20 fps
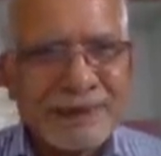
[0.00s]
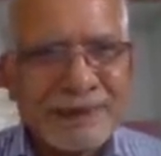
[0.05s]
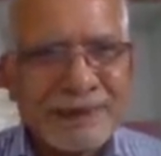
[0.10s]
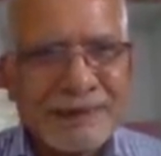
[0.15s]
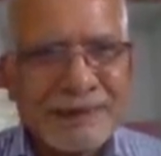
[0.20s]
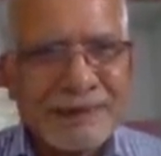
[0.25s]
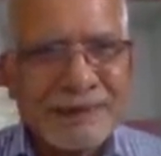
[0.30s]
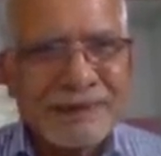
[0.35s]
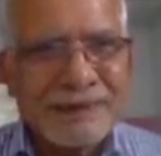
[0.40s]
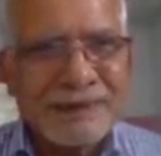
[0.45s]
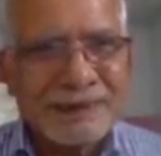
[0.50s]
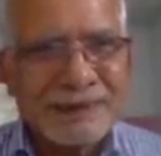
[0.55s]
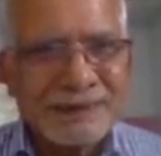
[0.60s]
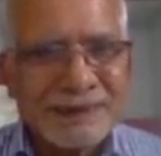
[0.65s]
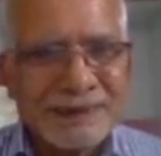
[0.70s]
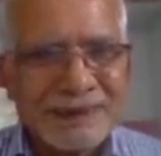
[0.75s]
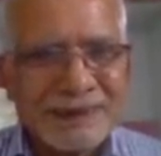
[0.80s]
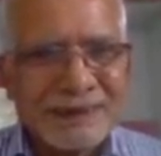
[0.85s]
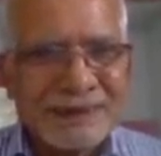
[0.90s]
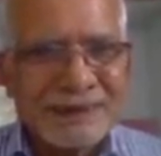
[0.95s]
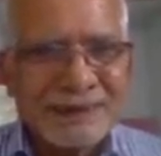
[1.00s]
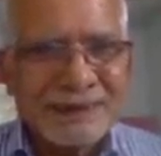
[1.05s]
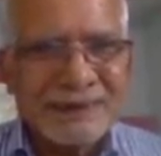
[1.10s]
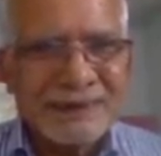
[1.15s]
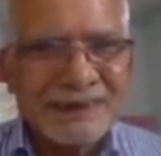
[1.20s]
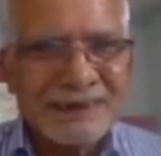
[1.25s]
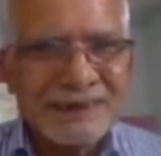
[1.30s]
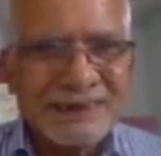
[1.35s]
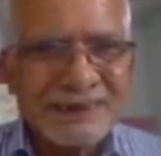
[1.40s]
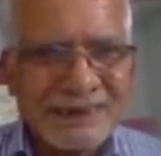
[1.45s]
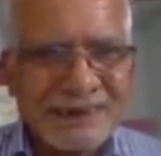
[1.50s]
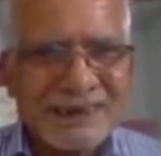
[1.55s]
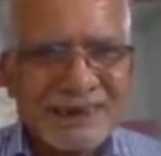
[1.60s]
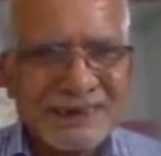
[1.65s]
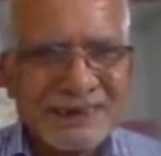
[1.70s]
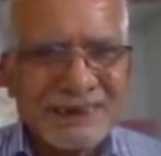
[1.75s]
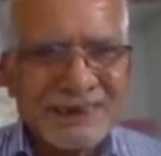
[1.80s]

Uh, then uh,